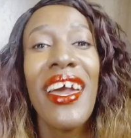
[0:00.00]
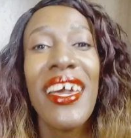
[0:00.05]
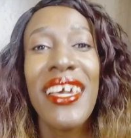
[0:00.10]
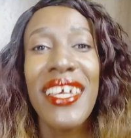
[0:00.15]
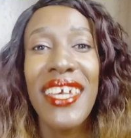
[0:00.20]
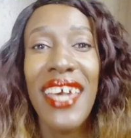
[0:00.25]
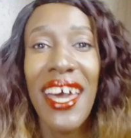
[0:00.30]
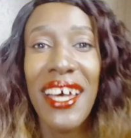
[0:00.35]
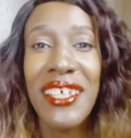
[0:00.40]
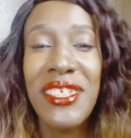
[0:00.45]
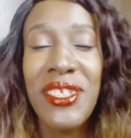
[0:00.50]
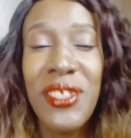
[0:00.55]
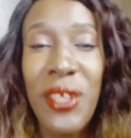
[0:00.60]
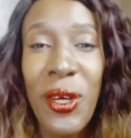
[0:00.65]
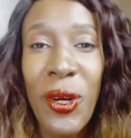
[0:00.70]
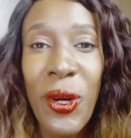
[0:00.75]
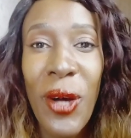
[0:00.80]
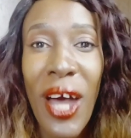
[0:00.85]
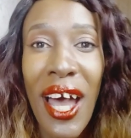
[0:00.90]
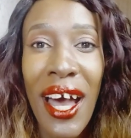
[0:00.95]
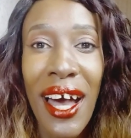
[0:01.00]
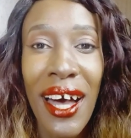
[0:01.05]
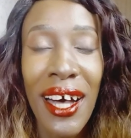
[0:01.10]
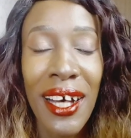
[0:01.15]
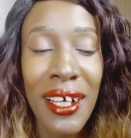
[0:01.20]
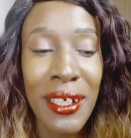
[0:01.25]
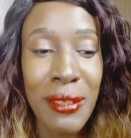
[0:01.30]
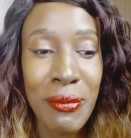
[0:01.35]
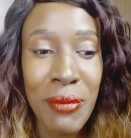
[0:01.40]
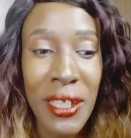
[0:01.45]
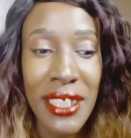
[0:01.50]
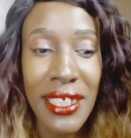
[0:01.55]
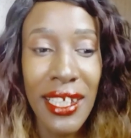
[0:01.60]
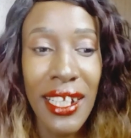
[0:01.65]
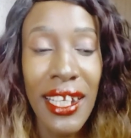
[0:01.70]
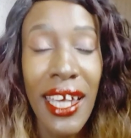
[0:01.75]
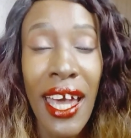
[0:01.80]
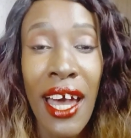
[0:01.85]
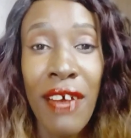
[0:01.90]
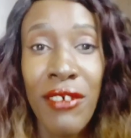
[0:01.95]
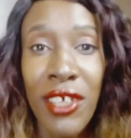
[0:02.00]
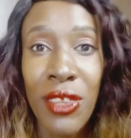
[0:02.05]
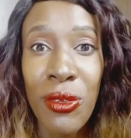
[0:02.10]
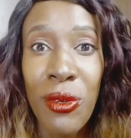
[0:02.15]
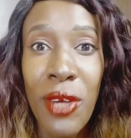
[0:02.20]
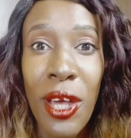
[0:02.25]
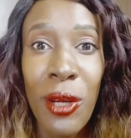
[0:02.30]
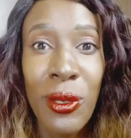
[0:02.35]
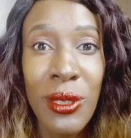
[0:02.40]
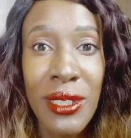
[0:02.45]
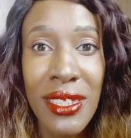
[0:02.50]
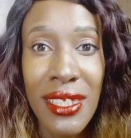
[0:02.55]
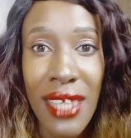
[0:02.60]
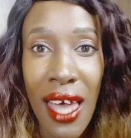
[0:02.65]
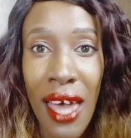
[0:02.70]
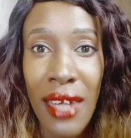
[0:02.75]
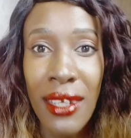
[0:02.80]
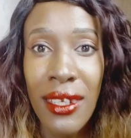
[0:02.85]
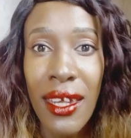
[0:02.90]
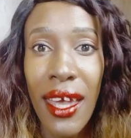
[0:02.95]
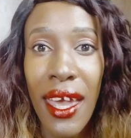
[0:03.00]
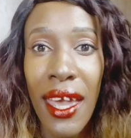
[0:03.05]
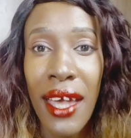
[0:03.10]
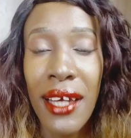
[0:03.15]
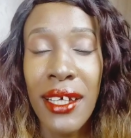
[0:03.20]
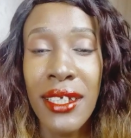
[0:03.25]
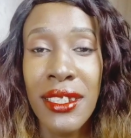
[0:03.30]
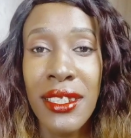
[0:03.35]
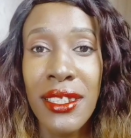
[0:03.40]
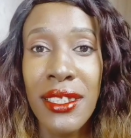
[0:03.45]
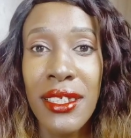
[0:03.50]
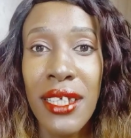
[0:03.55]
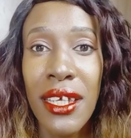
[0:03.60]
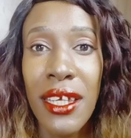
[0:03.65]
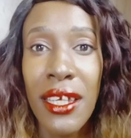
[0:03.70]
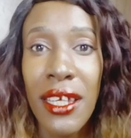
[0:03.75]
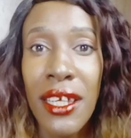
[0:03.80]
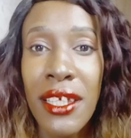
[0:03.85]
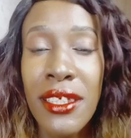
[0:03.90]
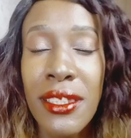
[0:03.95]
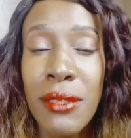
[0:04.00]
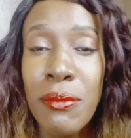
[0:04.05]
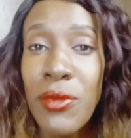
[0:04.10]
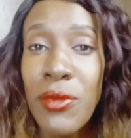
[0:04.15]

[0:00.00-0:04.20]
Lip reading: Yeah, so basically I have a 3-year-old son, and he is